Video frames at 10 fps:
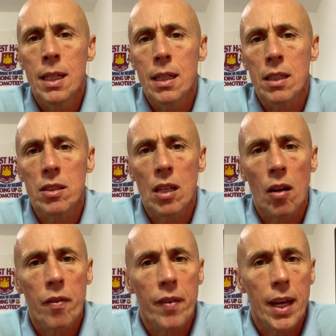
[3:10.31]
until I
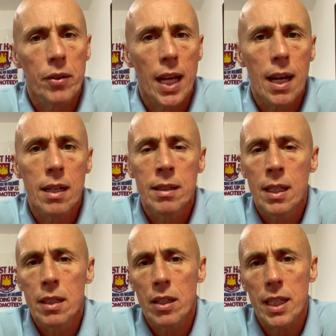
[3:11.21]
found out
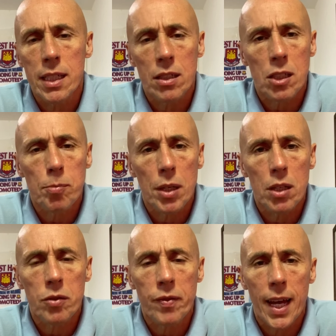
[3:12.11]
that he's a
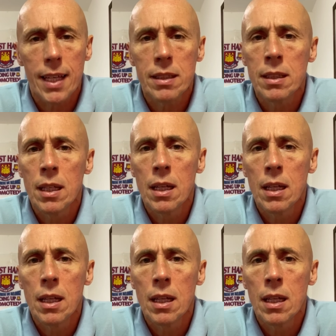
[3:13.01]
Spurs fan.